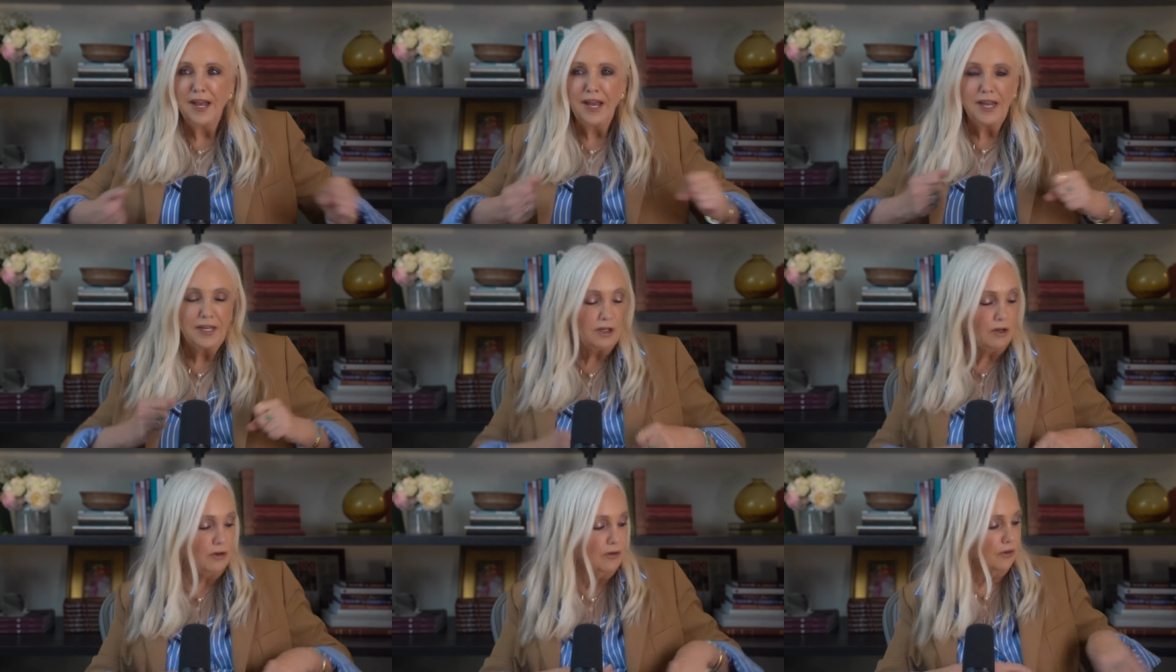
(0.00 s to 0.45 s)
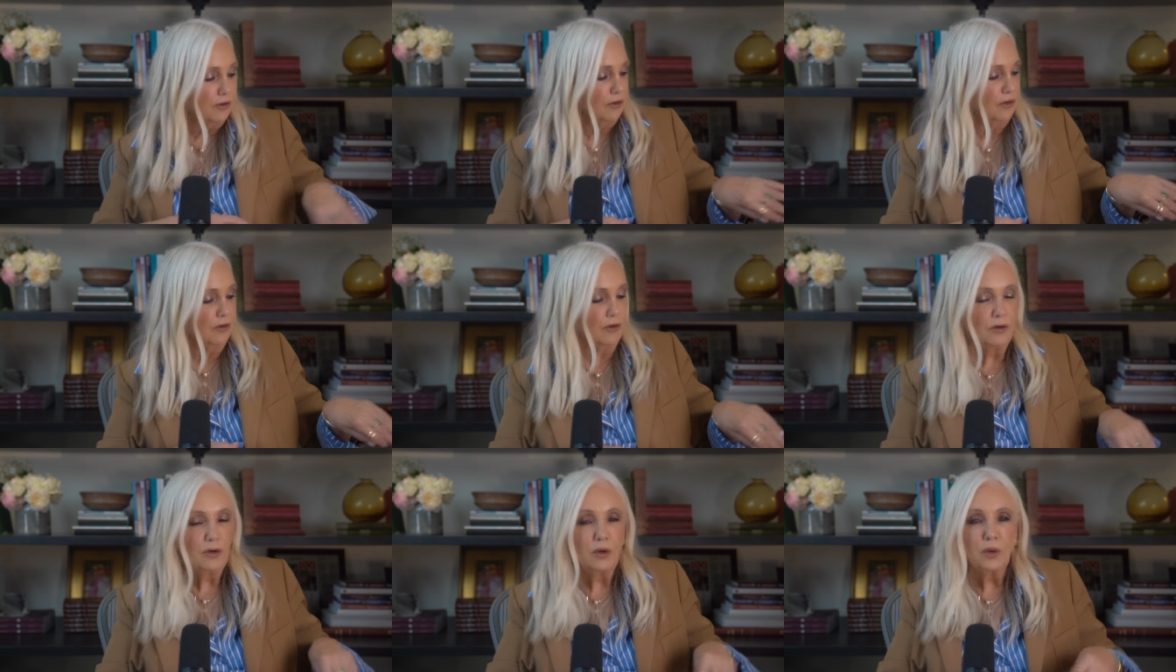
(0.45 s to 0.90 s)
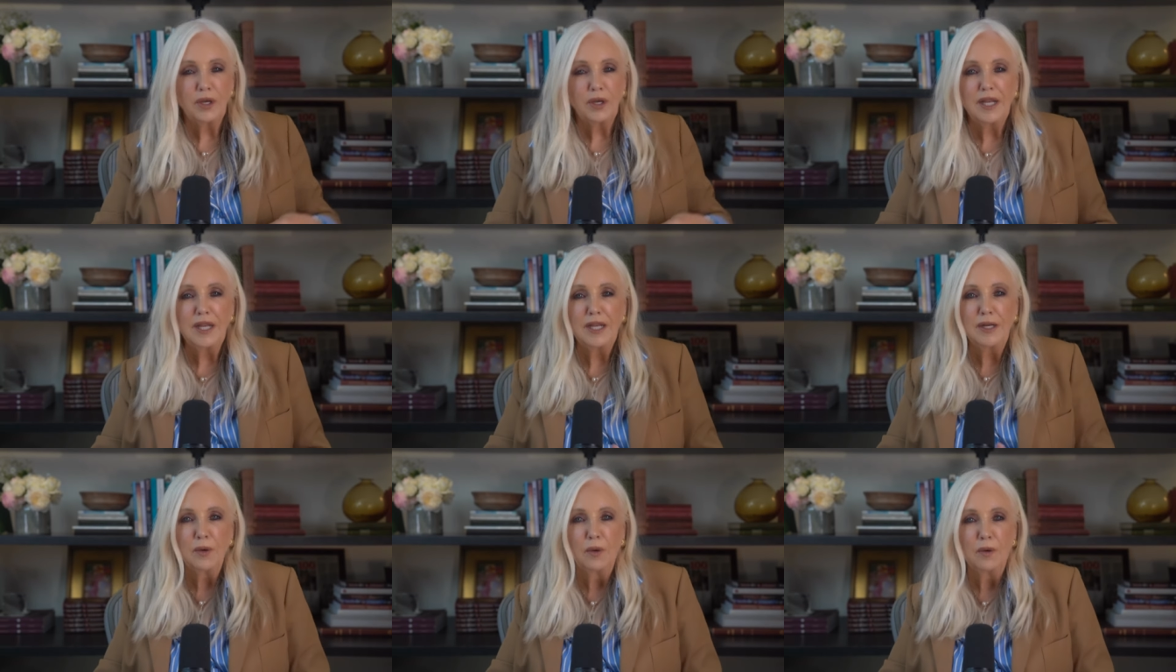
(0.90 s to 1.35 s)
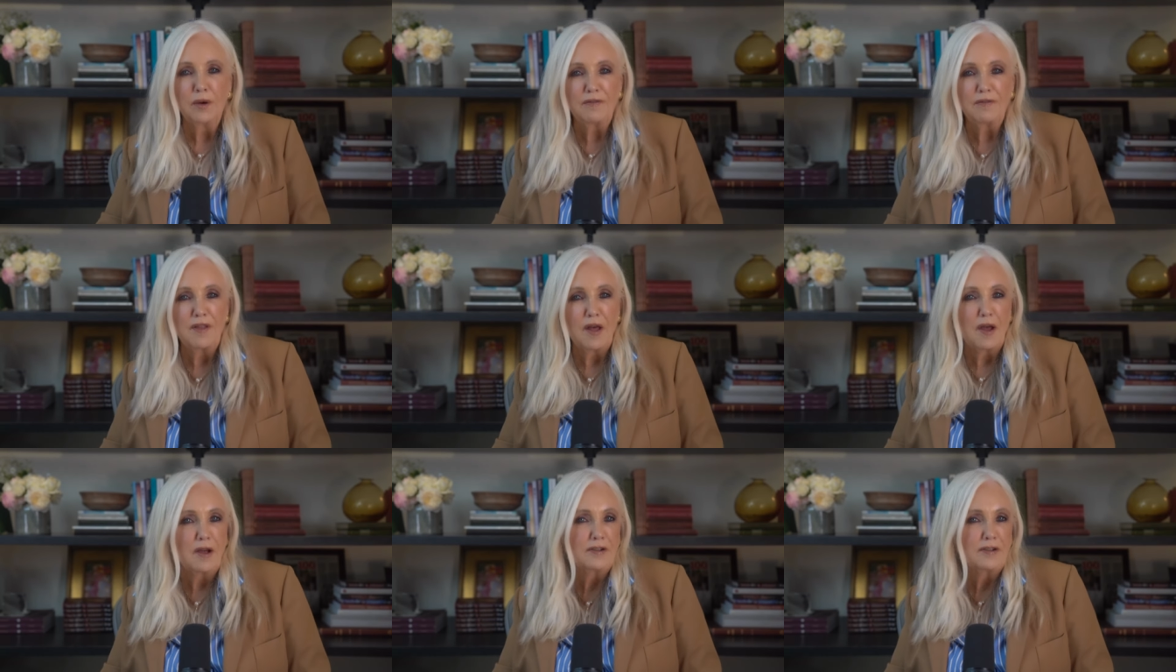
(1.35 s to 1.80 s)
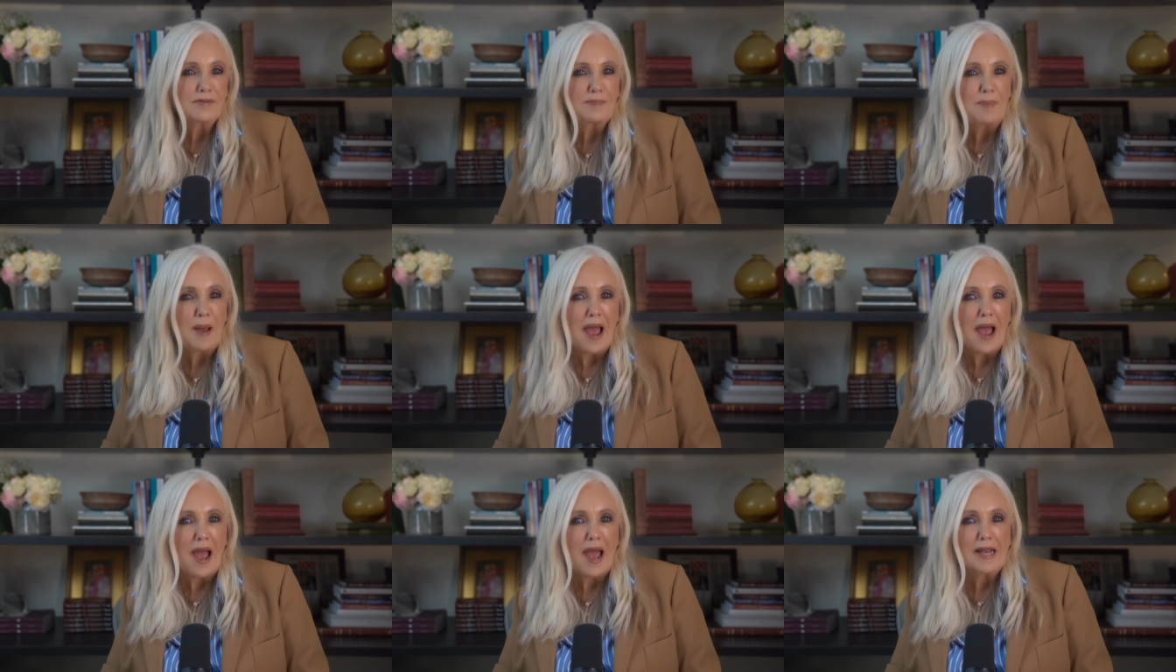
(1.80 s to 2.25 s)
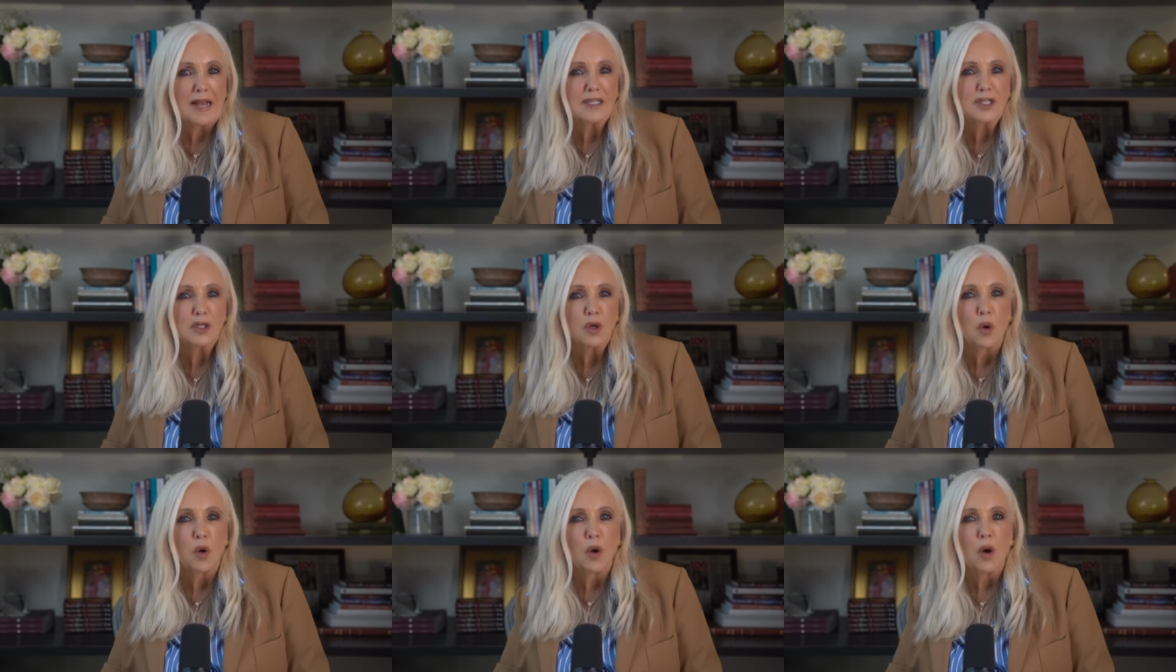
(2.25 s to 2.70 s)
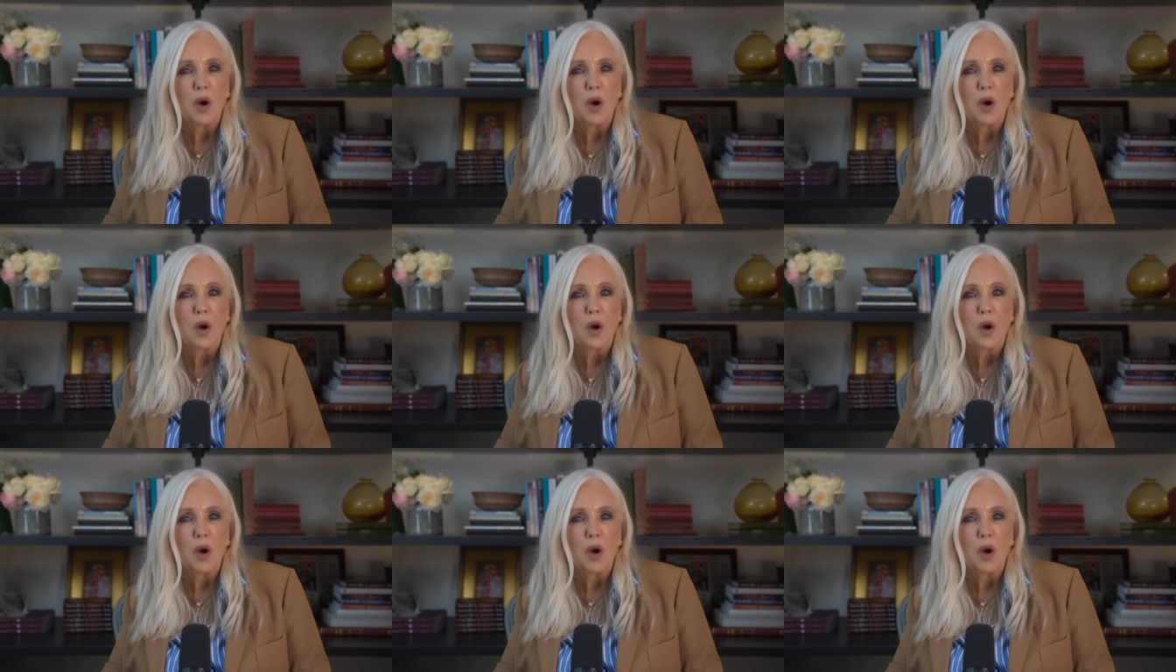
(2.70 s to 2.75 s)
you're looking in all of those bags? Or